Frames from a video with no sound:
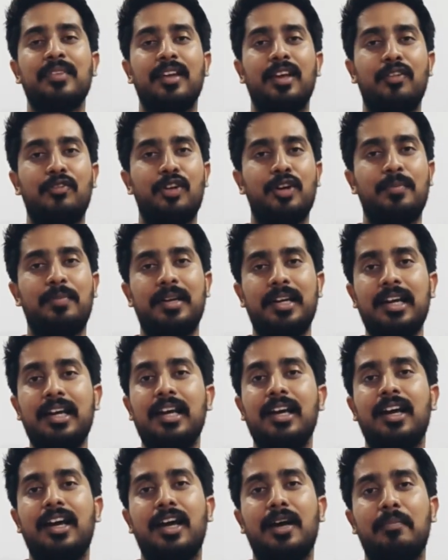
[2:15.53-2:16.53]
would
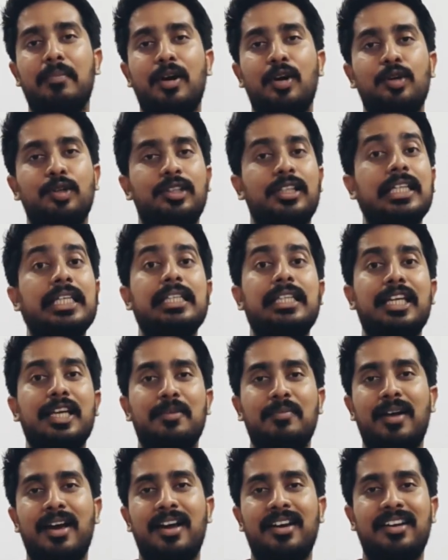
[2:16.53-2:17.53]
be about the
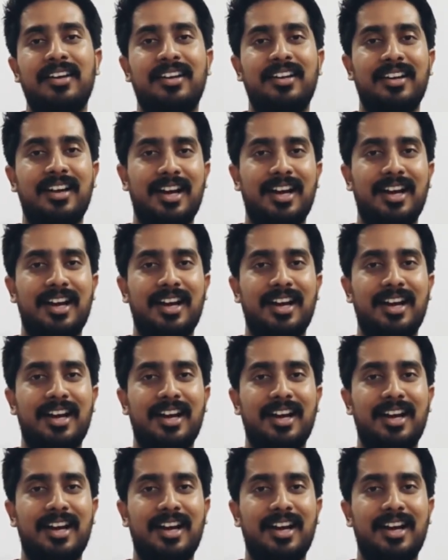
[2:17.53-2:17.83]
thematic